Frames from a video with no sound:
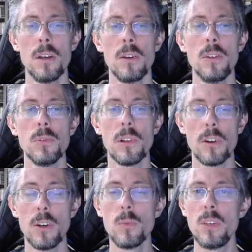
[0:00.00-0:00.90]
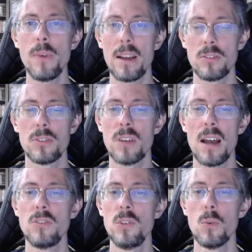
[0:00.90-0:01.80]
You learn when you
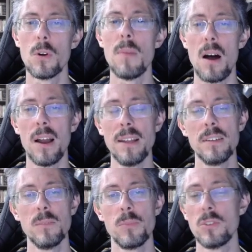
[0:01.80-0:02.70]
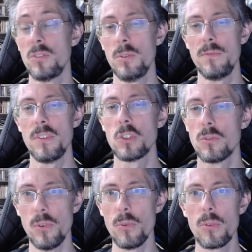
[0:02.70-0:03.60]
exercise your mind in pursuit of the
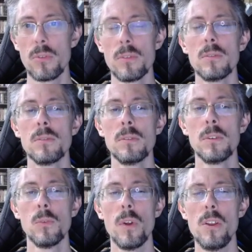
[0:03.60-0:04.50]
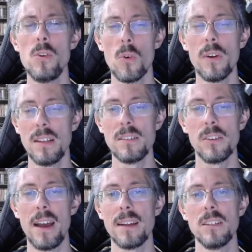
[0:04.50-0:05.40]
truth, when your
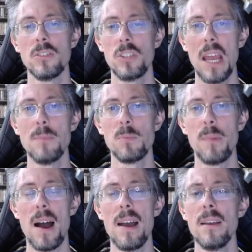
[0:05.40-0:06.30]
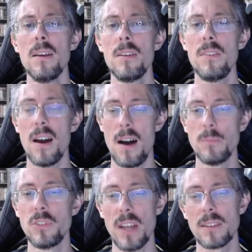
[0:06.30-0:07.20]
intellect is shaped by the
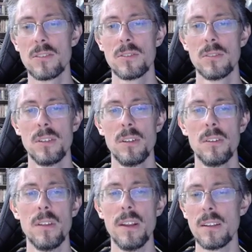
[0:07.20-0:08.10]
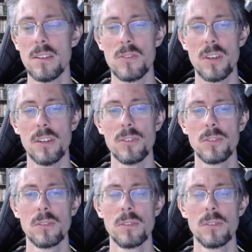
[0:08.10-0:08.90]
objects that it considers.